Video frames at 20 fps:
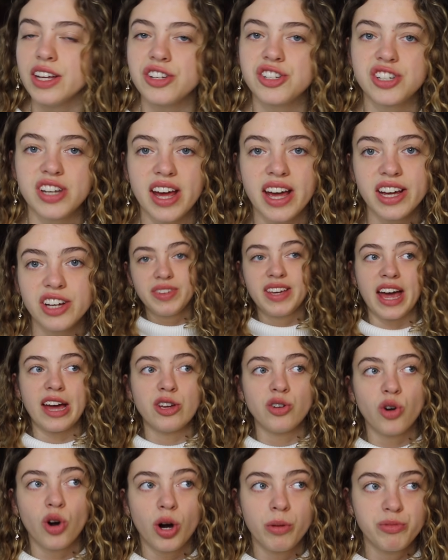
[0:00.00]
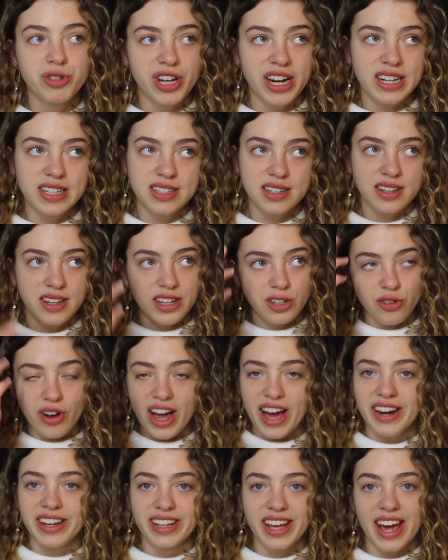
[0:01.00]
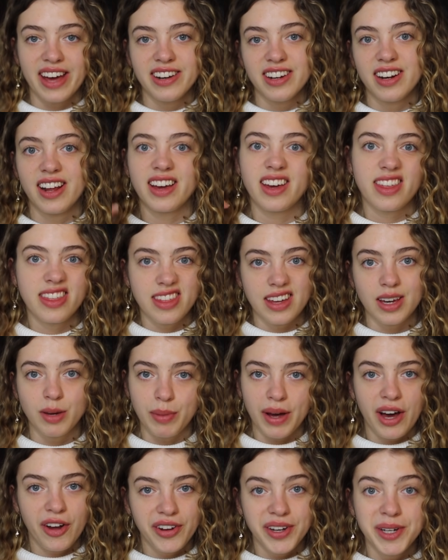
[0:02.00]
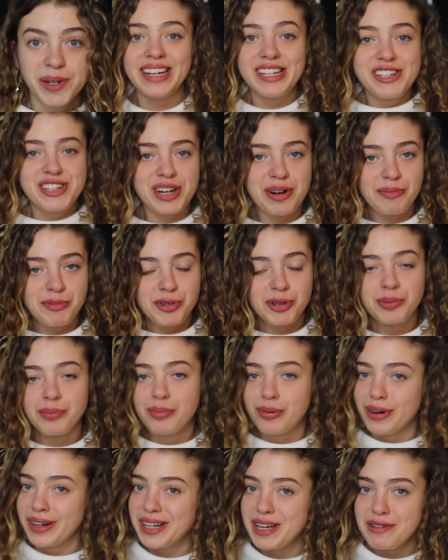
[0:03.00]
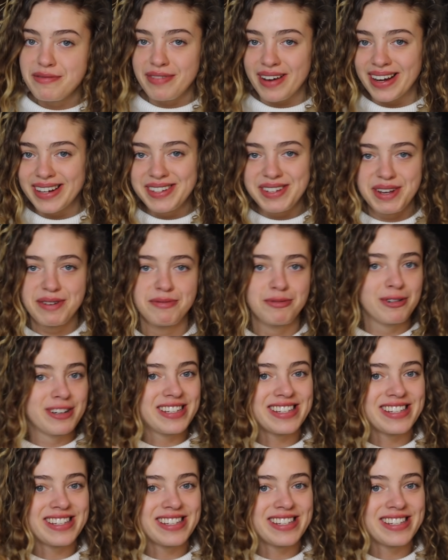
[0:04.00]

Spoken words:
each day get your object in your head again and like think about it. In general, pretty effective, we